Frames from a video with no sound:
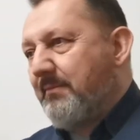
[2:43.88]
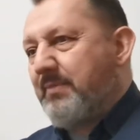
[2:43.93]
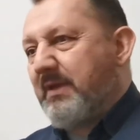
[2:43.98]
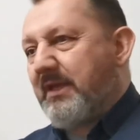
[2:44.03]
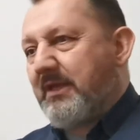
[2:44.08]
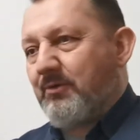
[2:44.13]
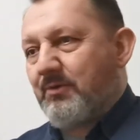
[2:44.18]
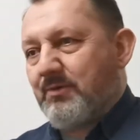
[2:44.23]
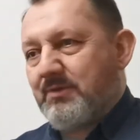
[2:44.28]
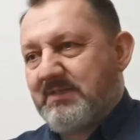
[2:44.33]

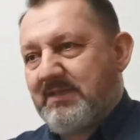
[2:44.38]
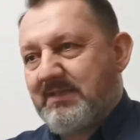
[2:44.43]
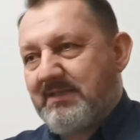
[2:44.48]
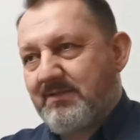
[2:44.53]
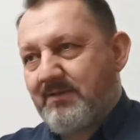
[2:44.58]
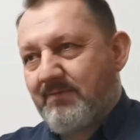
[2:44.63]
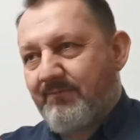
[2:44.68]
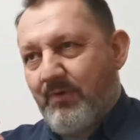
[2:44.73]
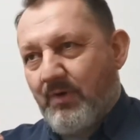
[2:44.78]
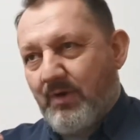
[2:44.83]
because
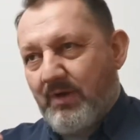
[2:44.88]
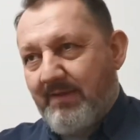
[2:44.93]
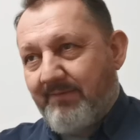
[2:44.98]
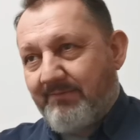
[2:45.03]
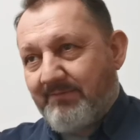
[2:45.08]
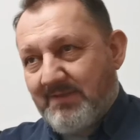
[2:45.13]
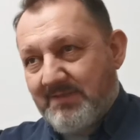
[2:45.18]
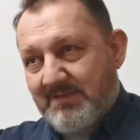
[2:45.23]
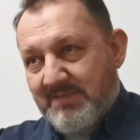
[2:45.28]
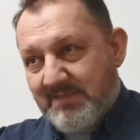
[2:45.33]
his
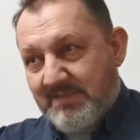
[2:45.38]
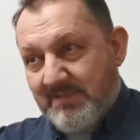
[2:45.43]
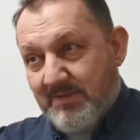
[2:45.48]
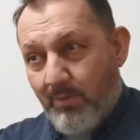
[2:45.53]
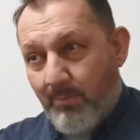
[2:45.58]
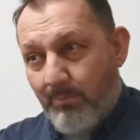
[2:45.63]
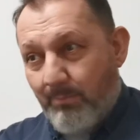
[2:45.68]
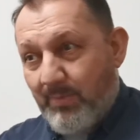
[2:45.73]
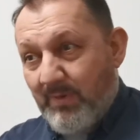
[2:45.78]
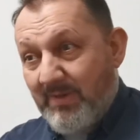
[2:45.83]
forgiveness is
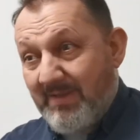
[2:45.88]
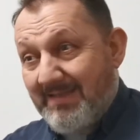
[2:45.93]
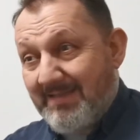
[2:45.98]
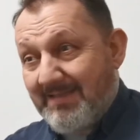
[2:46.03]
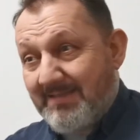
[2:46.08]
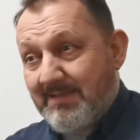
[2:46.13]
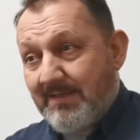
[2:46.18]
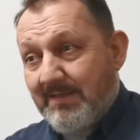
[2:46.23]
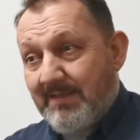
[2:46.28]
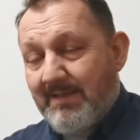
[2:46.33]

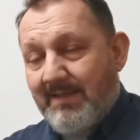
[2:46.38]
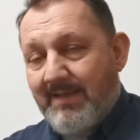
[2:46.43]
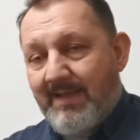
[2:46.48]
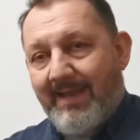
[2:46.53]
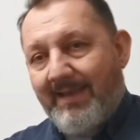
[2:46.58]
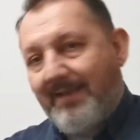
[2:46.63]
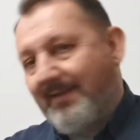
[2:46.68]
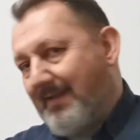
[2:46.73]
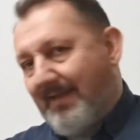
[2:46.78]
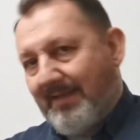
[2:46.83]
complete,
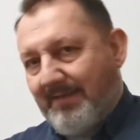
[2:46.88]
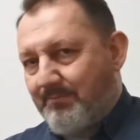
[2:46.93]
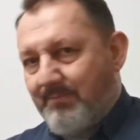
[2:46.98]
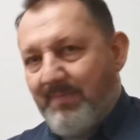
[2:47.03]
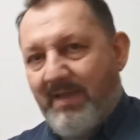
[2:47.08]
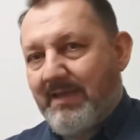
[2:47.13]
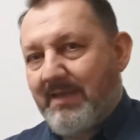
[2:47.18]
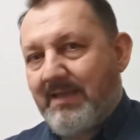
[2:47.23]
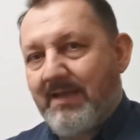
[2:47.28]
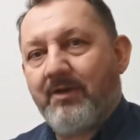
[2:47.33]
and
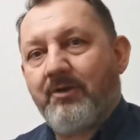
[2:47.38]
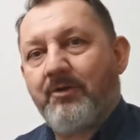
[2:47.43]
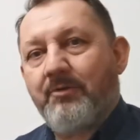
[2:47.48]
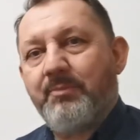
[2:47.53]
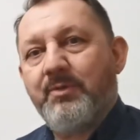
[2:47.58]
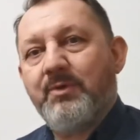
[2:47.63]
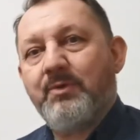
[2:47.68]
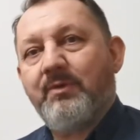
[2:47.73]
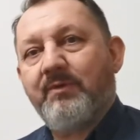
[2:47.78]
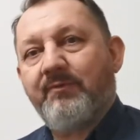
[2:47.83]
many other
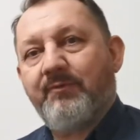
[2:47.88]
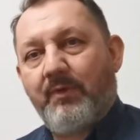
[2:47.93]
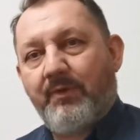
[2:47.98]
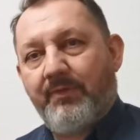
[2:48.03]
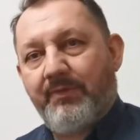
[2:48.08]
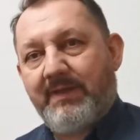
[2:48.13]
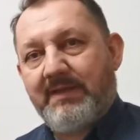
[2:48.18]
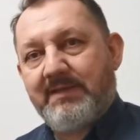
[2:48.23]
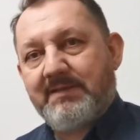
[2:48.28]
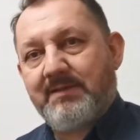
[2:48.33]
beautiful
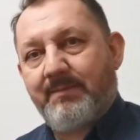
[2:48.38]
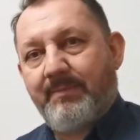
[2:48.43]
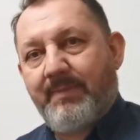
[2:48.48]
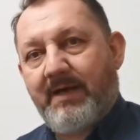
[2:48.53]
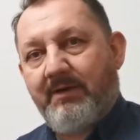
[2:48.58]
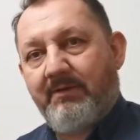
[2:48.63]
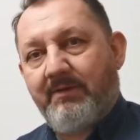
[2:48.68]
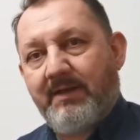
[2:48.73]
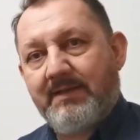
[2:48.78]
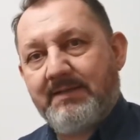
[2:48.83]
things
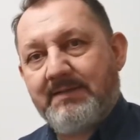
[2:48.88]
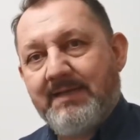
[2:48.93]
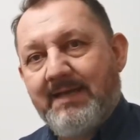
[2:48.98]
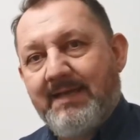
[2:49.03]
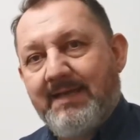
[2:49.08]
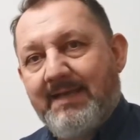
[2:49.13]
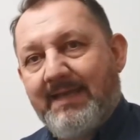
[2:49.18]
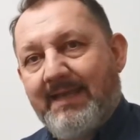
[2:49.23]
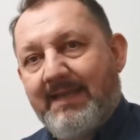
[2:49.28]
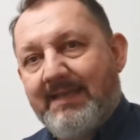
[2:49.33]
about it.
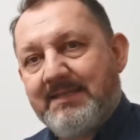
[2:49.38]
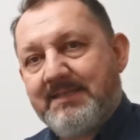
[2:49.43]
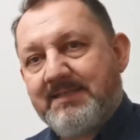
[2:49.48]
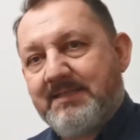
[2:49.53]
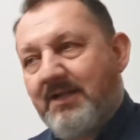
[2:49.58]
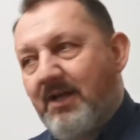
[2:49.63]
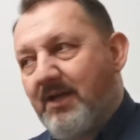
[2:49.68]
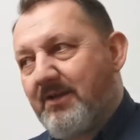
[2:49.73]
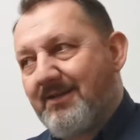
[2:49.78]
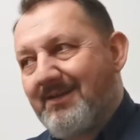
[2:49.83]
It
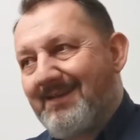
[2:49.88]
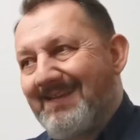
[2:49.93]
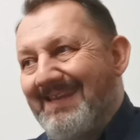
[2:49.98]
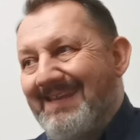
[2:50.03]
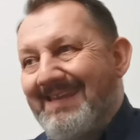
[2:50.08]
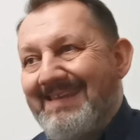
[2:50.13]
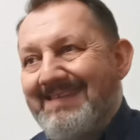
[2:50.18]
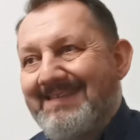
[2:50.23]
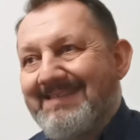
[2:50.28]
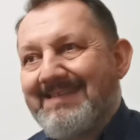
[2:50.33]
is not an
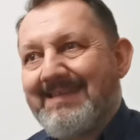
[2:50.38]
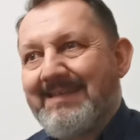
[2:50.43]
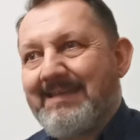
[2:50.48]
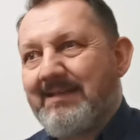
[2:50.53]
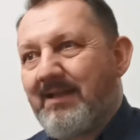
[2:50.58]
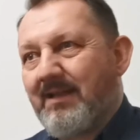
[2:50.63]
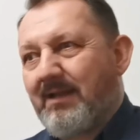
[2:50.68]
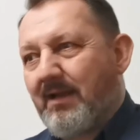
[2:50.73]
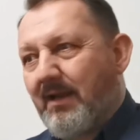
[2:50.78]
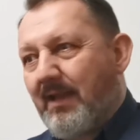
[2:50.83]
easy,
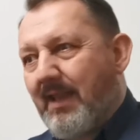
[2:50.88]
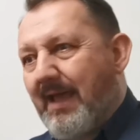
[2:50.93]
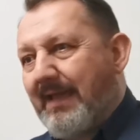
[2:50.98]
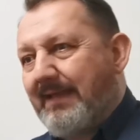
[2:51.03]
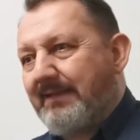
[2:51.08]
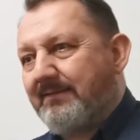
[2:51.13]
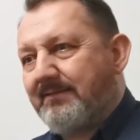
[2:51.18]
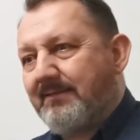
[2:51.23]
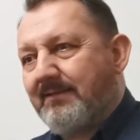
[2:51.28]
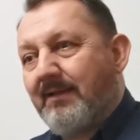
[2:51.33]
not a
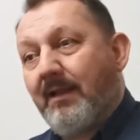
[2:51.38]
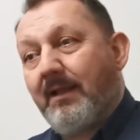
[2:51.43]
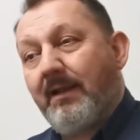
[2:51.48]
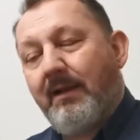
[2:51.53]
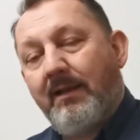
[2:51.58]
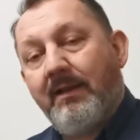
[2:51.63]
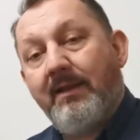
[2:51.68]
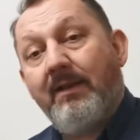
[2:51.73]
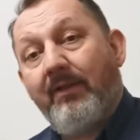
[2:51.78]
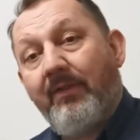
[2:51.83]
light, not
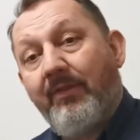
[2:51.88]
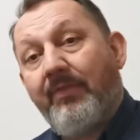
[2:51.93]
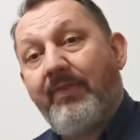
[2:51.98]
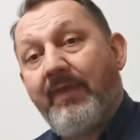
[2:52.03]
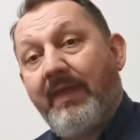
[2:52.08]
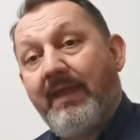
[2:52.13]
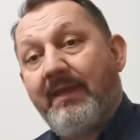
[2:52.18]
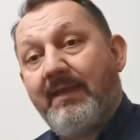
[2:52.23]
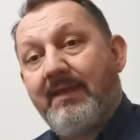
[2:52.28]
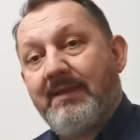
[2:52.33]
a little
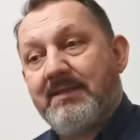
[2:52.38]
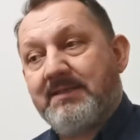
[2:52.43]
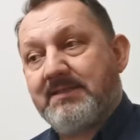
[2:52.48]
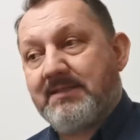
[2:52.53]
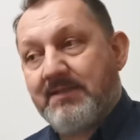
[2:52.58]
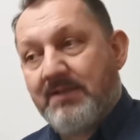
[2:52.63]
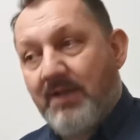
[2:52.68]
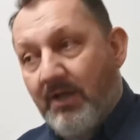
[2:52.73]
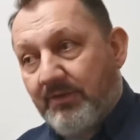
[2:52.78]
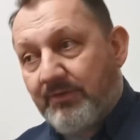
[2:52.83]
thing. It
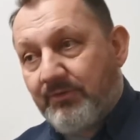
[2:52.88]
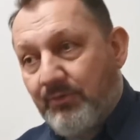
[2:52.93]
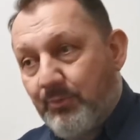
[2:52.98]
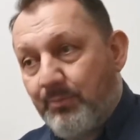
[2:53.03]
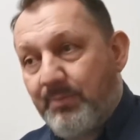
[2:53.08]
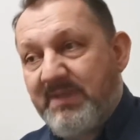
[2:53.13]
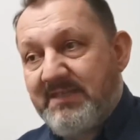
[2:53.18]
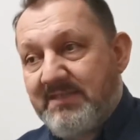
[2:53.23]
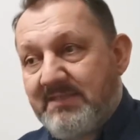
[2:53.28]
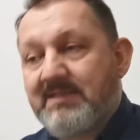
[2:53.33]
is not
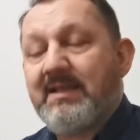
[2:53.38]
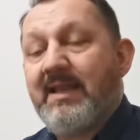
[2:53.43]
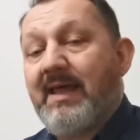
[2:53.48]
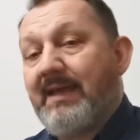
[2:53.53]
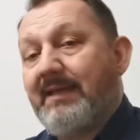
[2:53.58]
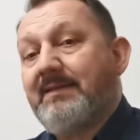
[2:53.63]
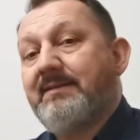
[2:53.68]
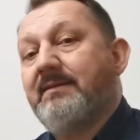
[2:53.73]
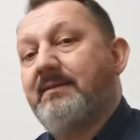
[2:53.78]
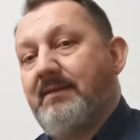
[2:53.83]
to be
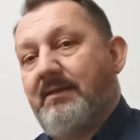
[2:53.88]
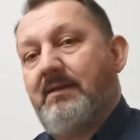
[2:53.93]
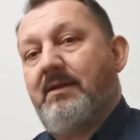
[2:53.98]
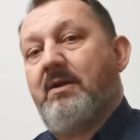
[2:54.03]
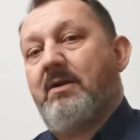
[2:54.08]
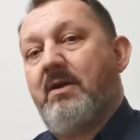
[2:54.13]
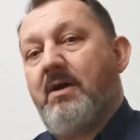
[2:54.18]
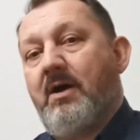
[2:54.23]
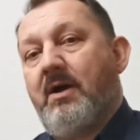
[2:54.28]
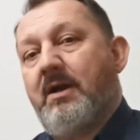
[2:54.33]
slighted in
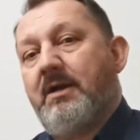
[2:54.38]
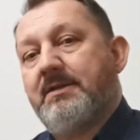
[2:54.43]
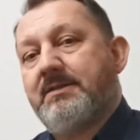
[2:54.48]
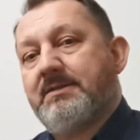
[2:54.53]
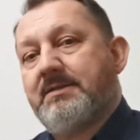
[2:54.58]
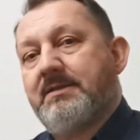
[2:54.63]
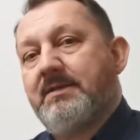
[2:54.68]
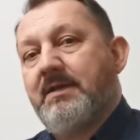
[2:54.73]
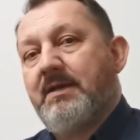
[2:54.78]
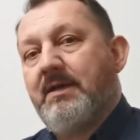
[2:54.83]
our
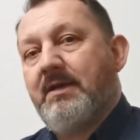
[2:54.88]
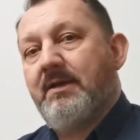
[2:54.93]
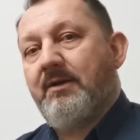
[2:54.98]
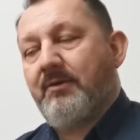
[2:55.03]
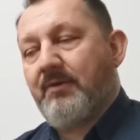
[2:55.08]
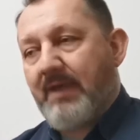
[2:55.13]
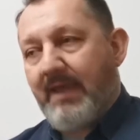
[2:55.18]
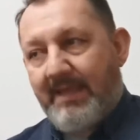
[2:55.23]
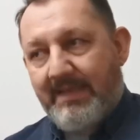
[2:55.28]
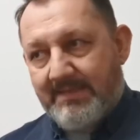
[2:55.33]
hearts.
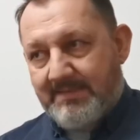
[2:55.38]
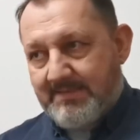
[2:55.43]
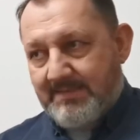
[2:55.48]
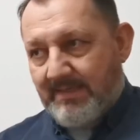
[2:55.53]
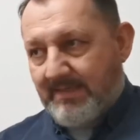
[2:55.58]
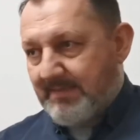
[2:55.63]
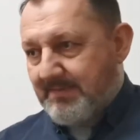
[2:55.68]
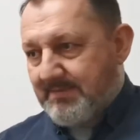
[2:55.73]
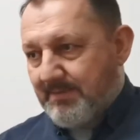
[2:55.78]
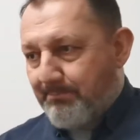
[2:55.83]
Okay,
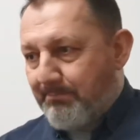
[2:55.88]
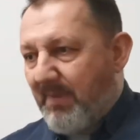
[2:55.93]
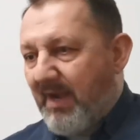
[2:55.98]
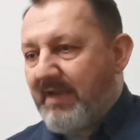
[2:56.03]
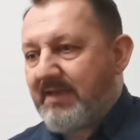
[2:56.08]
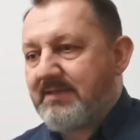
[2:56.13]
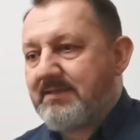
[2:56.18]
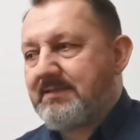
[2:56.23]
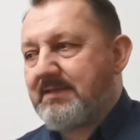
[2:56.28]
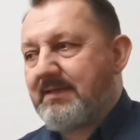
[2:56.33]
it's a
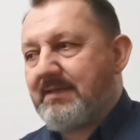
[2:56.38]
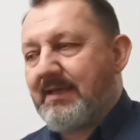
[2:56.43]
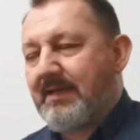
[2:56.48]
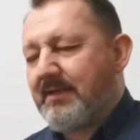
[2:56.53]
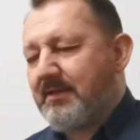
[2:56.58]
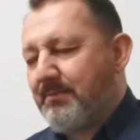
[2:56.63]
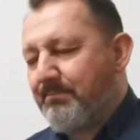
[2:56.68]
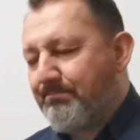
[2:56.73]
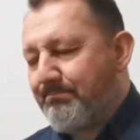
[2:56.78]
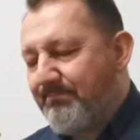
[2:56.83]
mighty
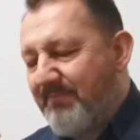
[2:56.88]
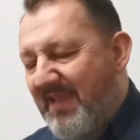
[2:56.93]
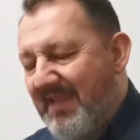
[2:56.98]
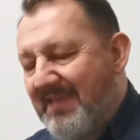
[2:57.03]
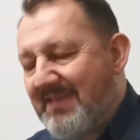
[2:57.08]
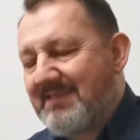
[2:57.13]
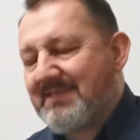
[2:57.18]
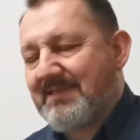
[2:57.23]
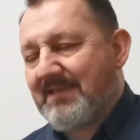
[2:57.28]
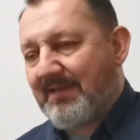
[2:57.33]
and
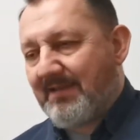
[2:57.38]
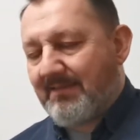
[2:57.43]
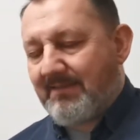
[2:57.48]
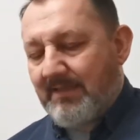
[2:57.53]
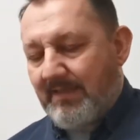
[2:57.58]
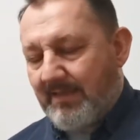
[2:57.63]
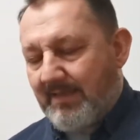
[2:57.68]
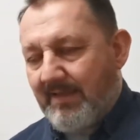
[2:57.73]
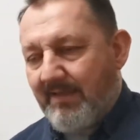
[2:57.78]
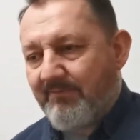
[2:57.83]
amazing
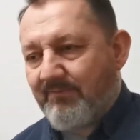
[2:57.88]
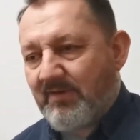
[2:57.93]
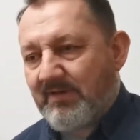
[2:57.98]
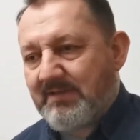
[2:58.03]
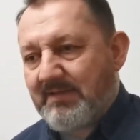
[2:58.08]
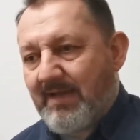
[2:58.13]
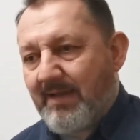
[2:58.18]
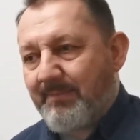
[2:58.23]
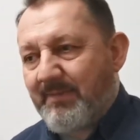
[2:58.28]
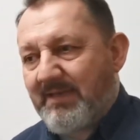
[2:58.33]
thing every
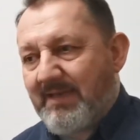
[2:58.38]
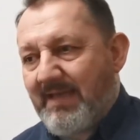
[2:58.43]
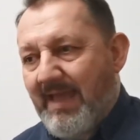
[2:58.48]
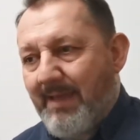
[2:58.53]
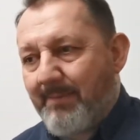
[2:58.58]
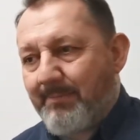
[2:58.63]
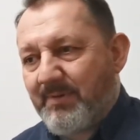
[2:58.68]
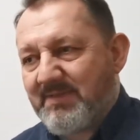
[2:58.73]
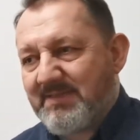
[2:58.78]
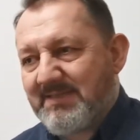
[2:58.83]
time it
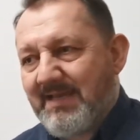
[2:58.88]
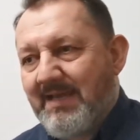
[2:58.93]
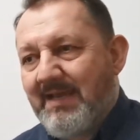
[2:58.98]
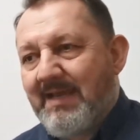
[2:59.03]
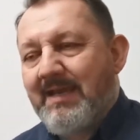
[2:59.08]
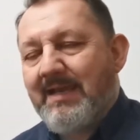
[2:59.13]
happens.